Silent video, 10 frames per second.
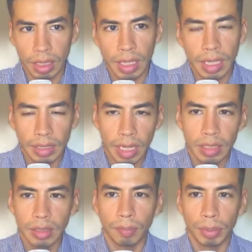And that is
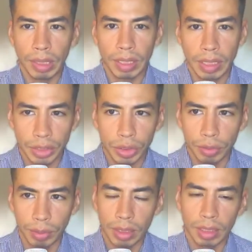a big issue
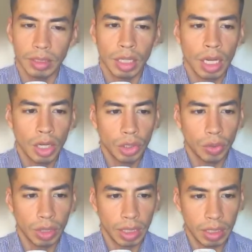because you'll
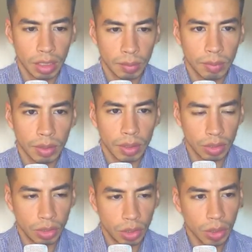end up
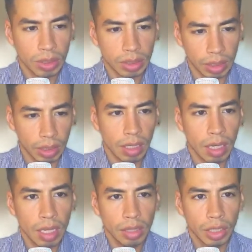noticing
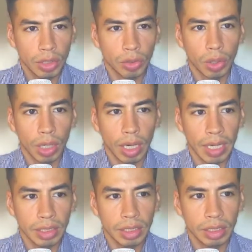that you are
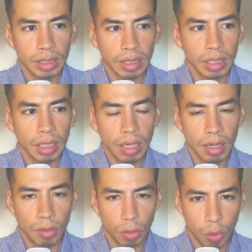actually,
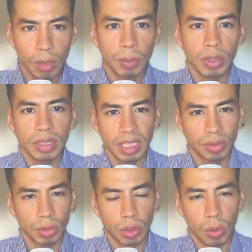QuickBooks is
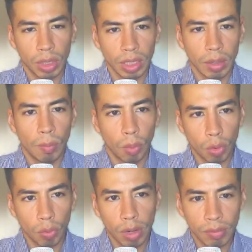recording more
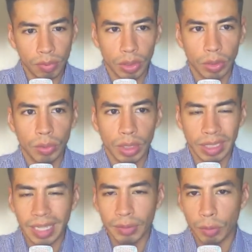revenue than
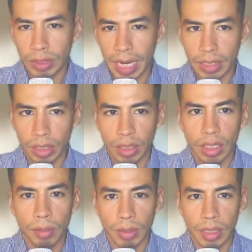what's actually
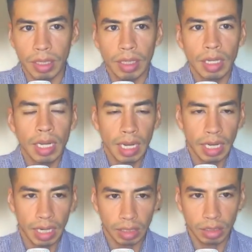coming in. And
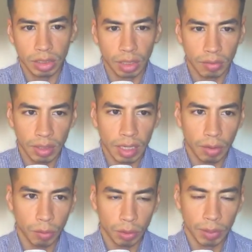I discovered that
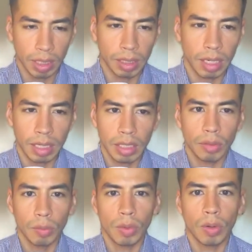with my client
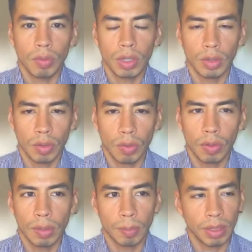over
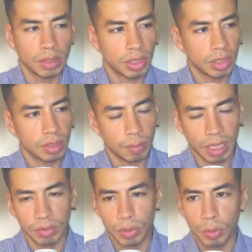the series of past
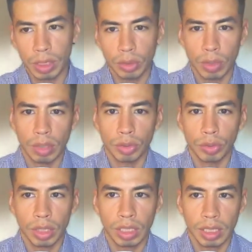few weeks when I was doing a
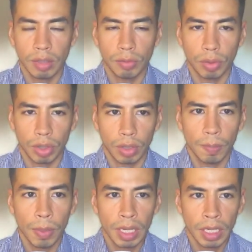cleanup for her.
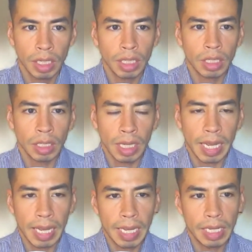
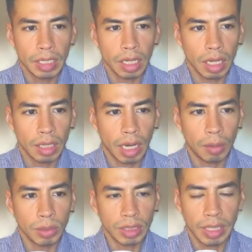And I
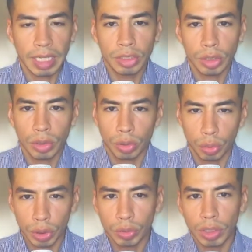was engaged to do a
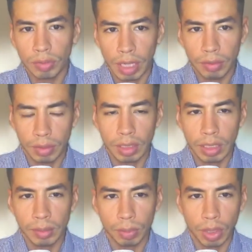2025
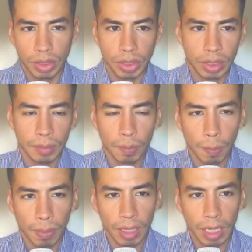cleanup project.
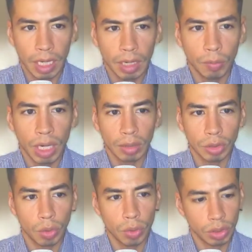And when I
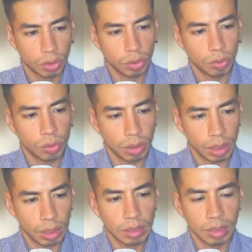going through the
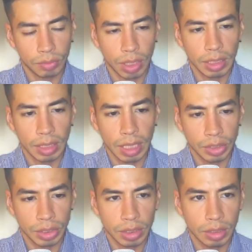list of
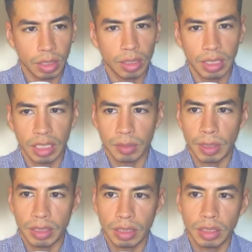transactions, the
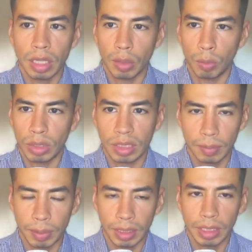expenses, it wasn't a
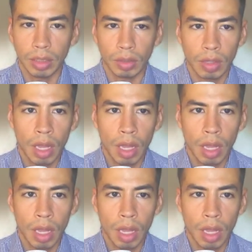big deal.